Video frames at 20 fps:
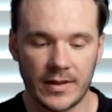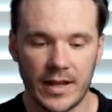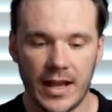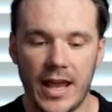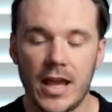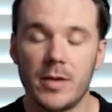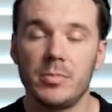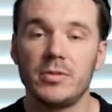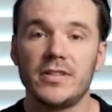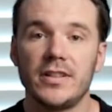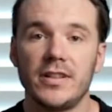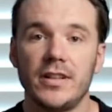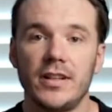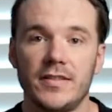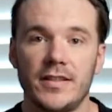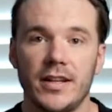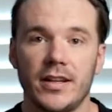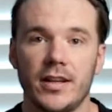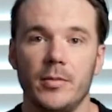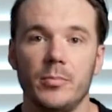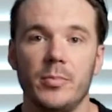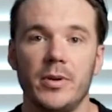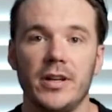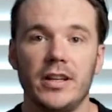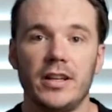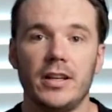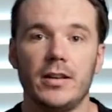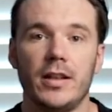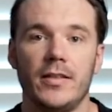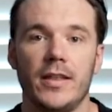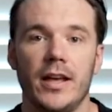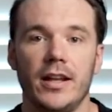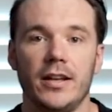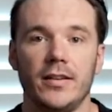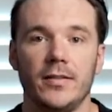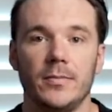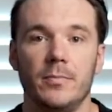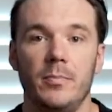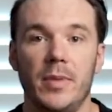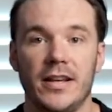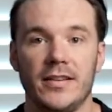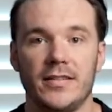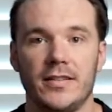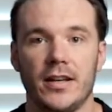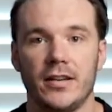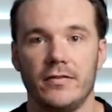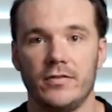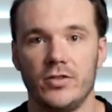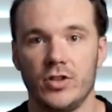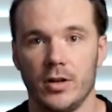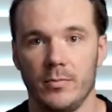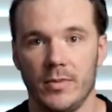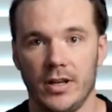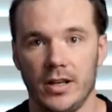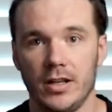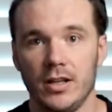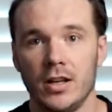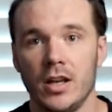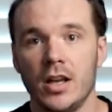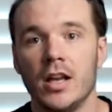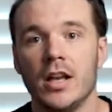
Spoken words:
Ableton is a company that is based out of Germany,